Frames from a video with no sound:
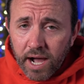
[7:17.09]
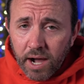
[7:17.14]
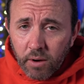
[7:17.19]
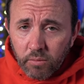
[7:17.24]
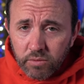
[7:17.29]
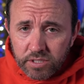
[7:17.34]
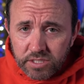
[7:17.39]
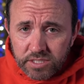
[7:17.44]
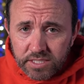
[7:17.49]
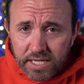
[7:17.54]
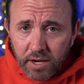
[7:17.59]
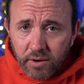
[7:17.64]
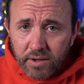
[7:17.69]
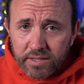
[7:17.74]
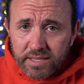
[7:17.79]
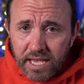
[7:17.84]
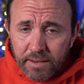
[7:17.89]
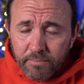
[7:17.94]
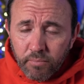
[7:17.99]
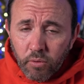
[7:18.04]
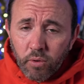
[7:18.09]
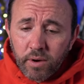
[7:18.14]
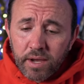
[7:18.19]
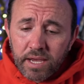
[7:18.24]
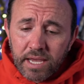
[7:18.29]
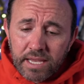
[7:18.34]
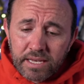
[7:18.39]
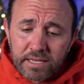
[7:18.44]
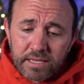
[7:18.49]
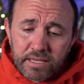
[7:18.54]
I would sell at that
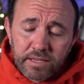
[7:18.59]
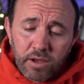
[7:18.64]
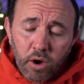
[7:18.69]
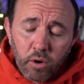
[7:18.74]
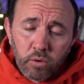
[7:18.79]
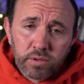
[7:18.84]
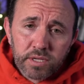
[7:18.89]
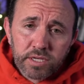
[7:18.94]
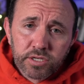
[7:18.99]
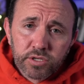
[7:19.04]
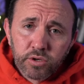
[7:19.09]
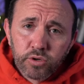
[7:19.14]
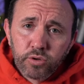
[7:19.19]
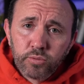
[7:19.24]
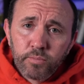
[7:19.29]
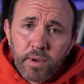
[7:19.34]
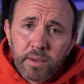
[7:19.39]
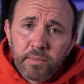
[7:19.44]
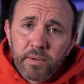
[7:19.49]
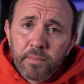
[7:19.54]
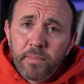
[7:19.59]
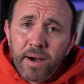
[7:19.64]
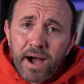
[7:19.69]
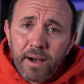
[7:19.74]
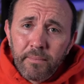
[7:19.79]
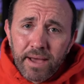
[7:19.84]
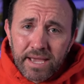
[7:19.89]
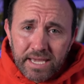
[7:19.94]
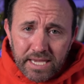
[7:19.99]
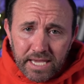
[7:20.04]
point and only to maybe
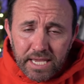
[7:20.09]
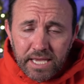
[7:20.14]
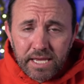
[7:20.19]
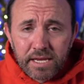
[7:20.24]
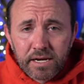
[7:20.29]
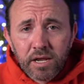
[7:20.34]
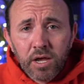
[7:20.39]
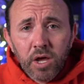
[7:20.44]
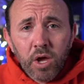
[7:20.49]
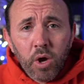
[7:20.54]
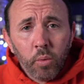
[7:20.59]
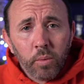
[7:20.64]
buy back in